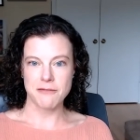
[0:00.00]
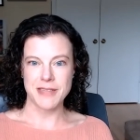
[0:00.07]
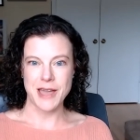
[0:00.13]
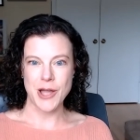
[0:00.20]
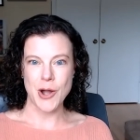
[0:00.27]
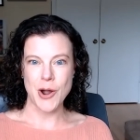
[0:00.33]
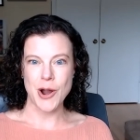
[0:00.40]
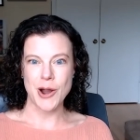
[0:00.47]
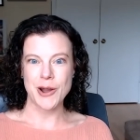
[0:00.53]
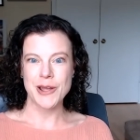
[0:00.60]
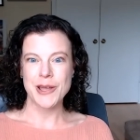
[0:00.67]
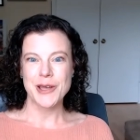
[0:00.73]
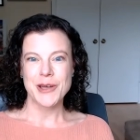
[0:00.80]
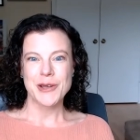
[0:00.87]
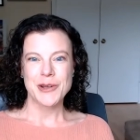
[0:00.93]
They are
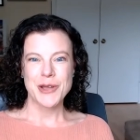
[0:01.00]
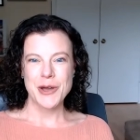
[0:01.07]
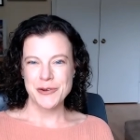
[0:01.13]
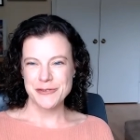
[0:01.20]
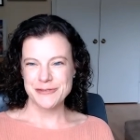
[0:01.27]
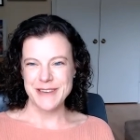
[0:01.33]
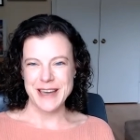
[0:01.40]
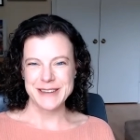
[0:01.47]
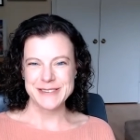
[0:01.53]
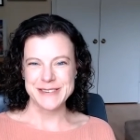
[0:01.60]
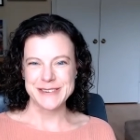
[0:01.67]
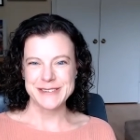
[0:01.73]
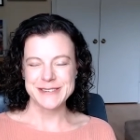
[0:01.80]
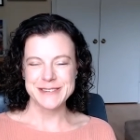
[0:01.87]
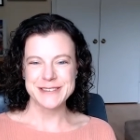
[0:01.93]

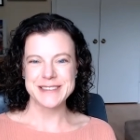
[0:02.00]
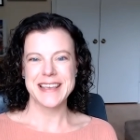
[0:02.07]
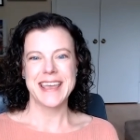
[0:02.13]
co-founders